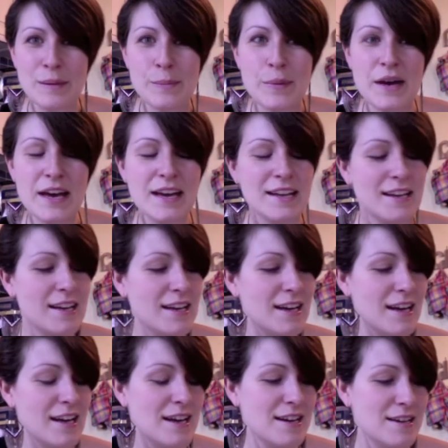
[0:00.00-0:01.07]
but
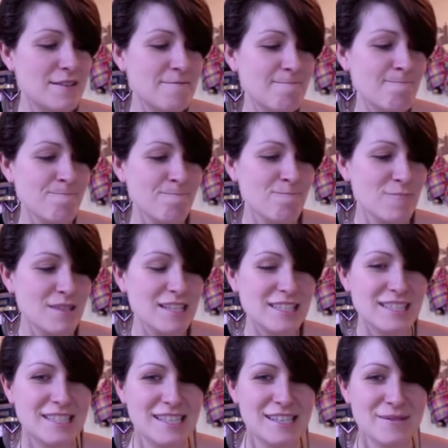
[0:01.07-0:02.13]

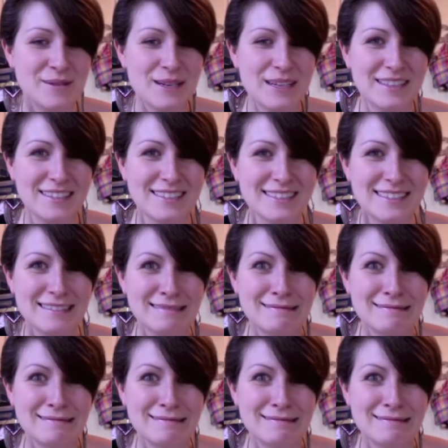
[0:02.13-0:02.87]
let's see, what else?